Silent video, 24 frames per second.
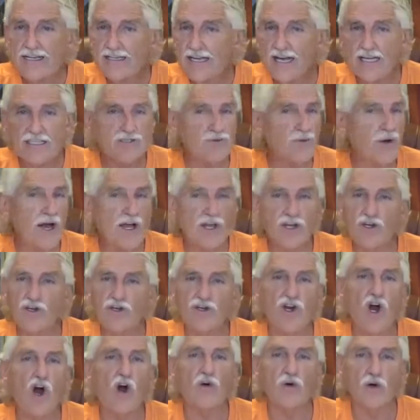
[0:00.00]
That's why
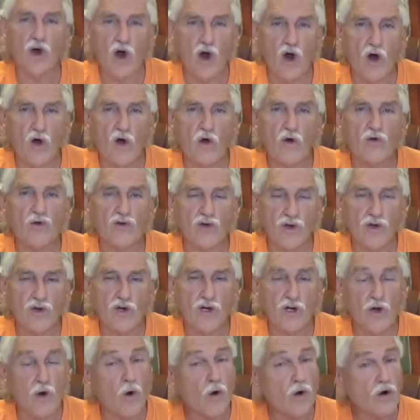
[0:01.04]
you don't hold
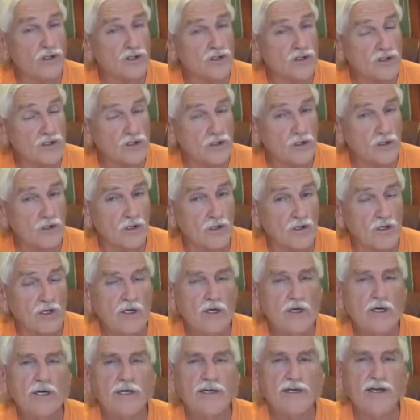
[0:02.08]
urine or stool
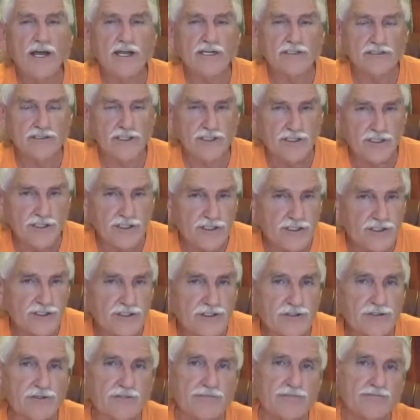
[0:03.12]
next to
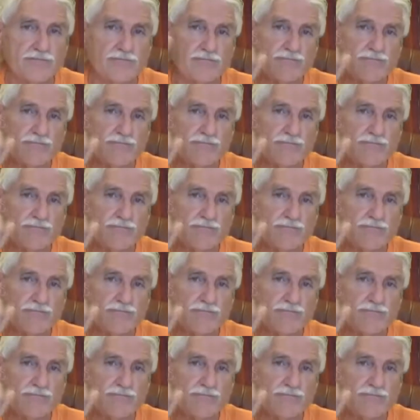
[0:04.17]
tissue.